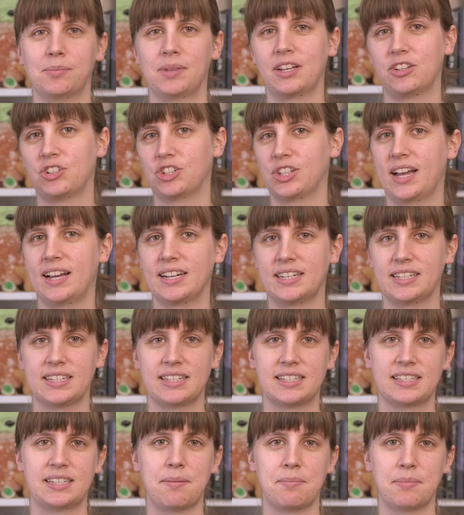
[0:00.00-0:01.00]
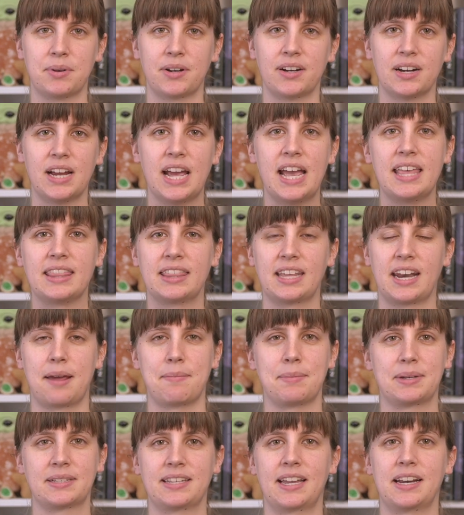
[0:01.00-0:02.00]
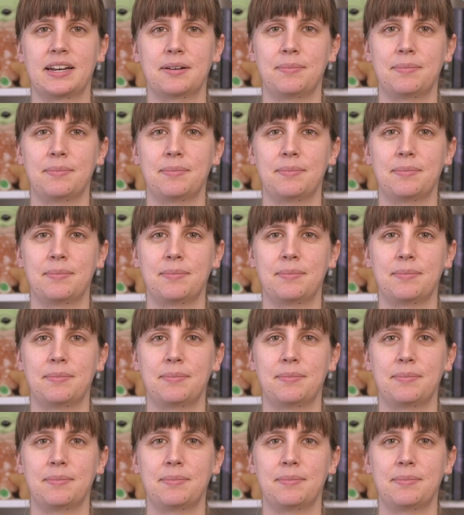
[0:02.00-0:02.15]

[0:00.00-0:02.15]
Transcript: like July to December that I'm excited